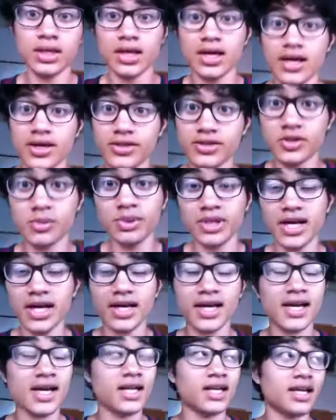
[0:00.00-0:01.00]
I used to be
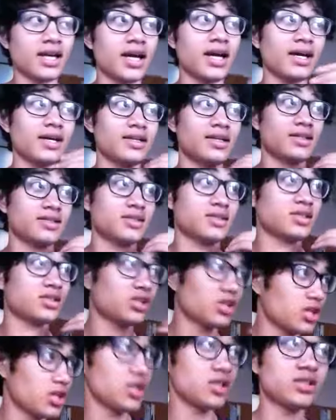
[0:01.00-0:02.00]
that kind of guy that just
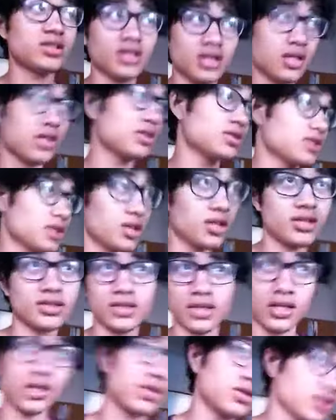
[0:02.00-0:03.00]
study
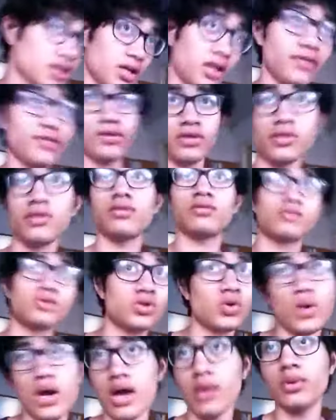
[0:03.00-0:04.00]
for
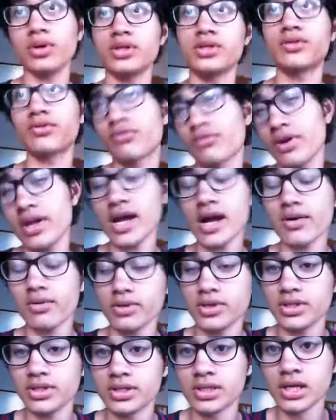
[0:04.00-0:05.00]
2 hours, 3
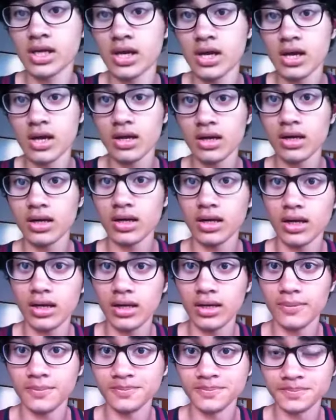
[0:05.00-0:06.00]
hours,
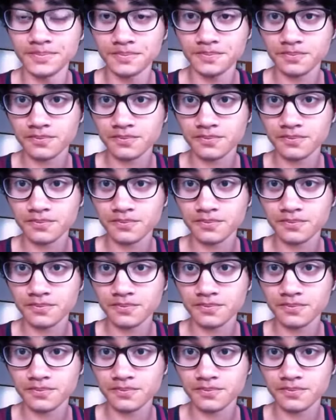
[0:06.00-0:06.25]
and